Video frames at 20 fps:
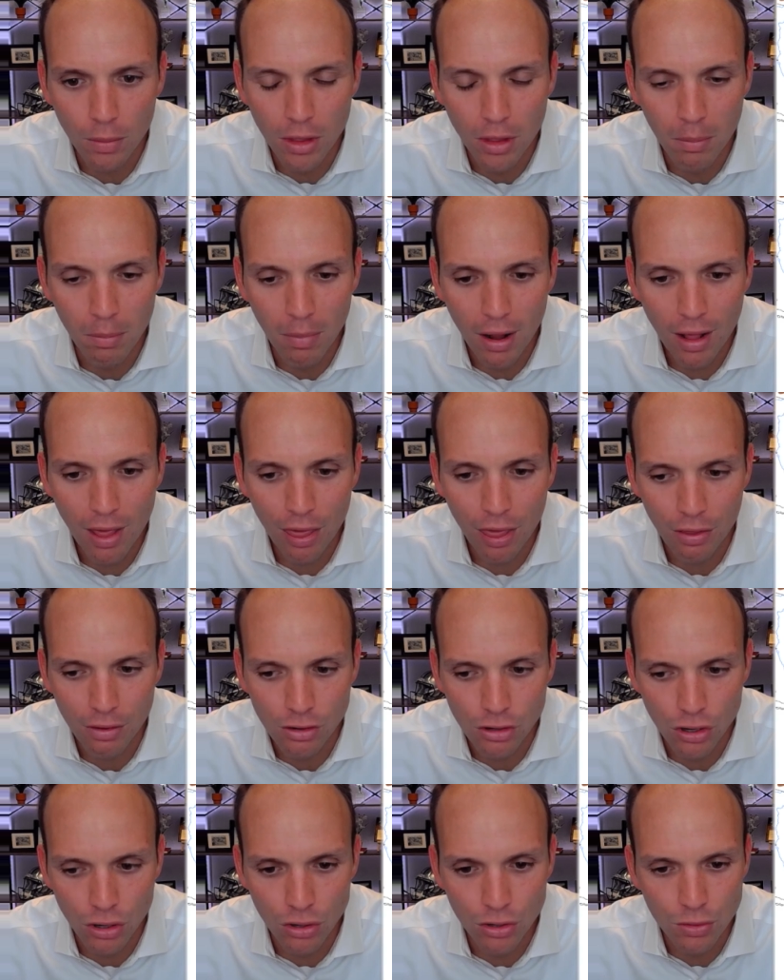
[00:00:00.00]
the month
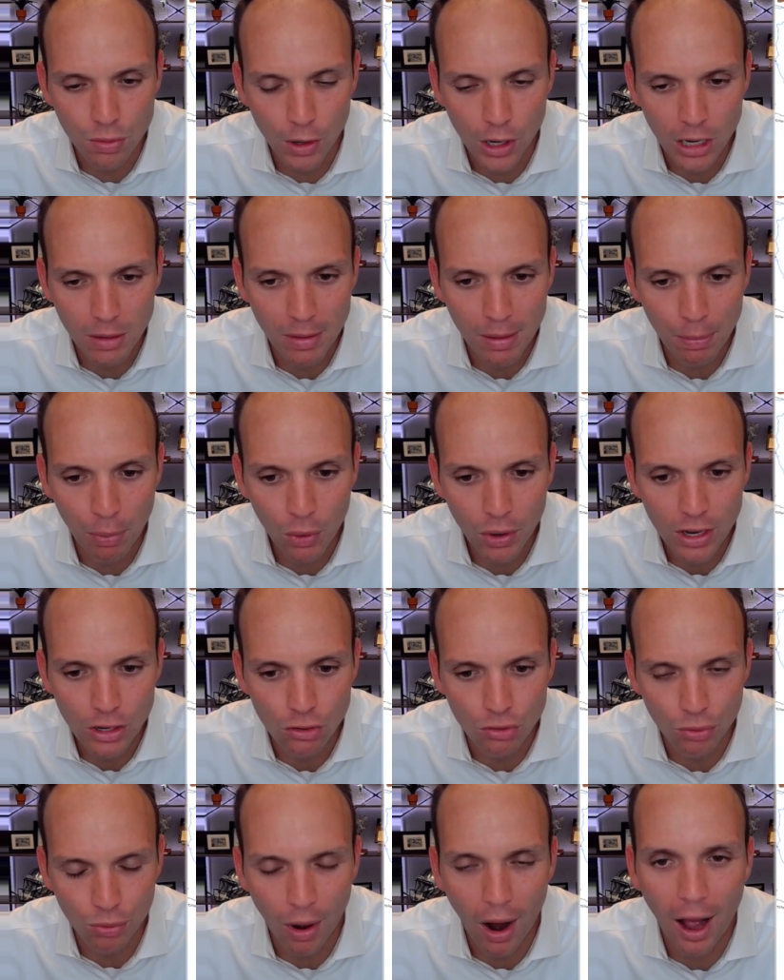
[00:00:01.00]
shows we're going to be pretty
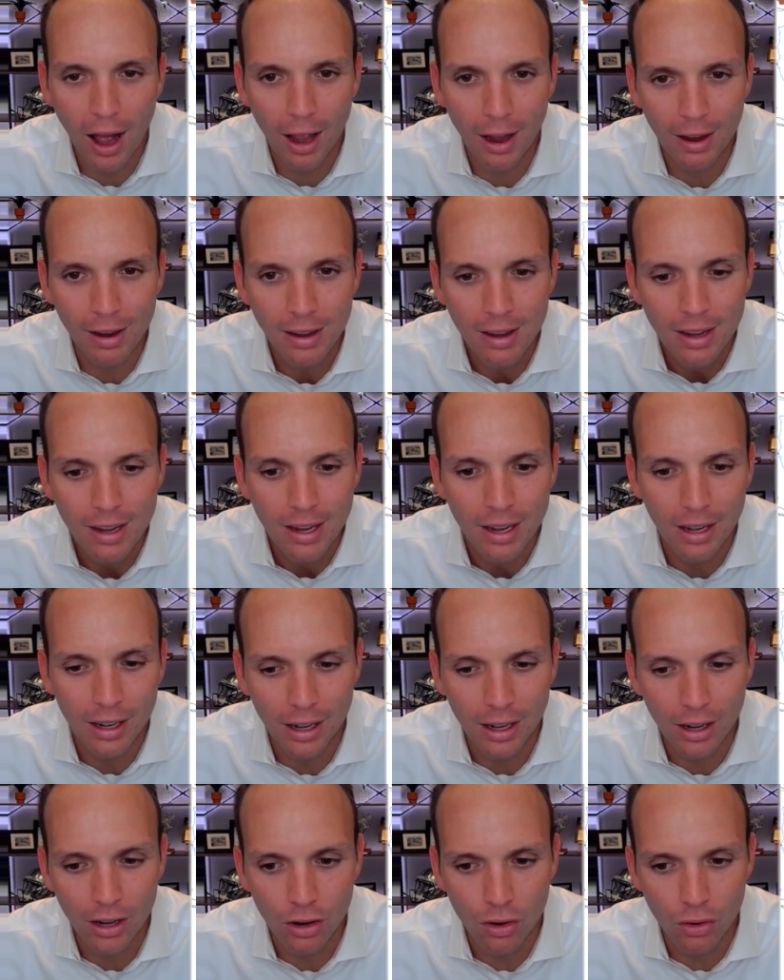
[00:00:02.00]
dry
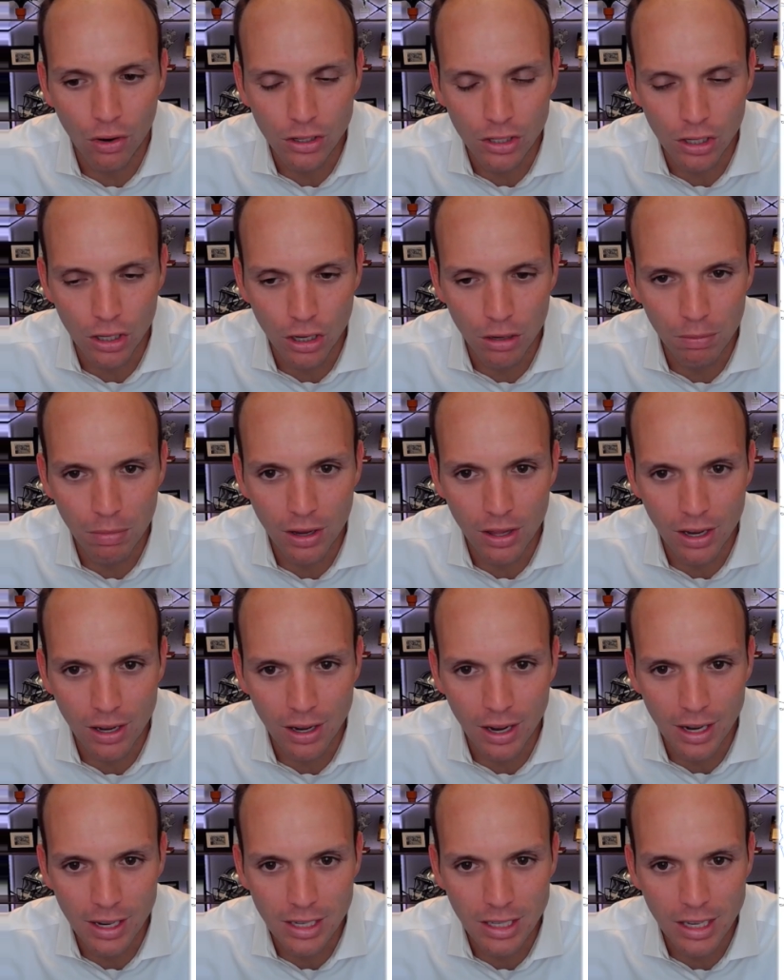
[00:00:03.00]
across a good bit of the
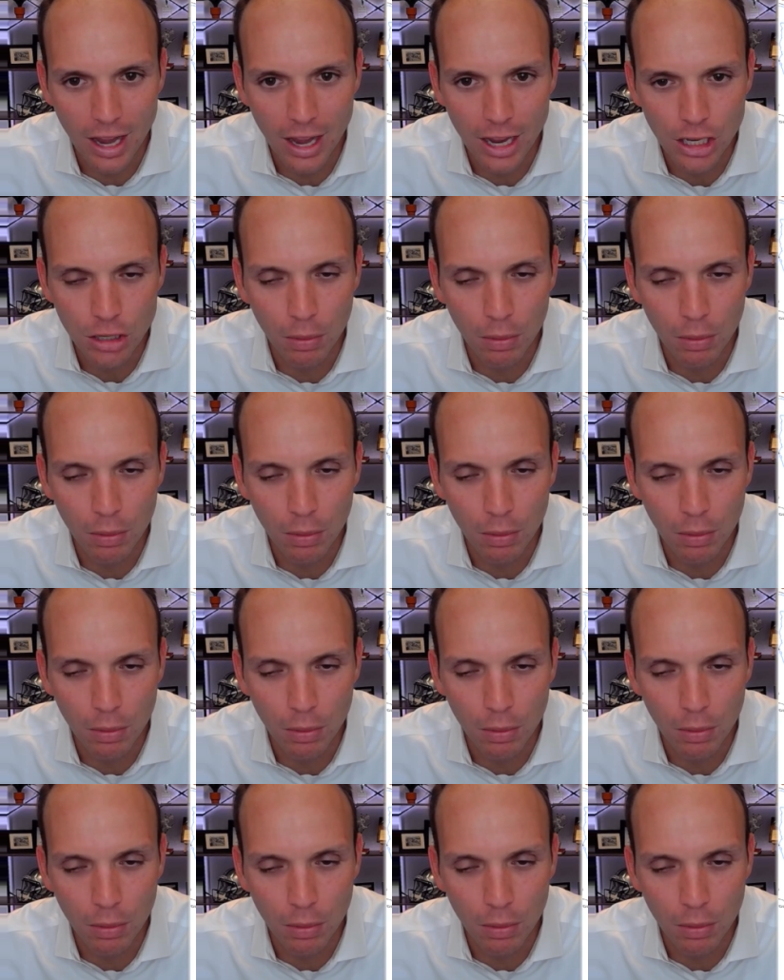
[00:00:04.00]
United States.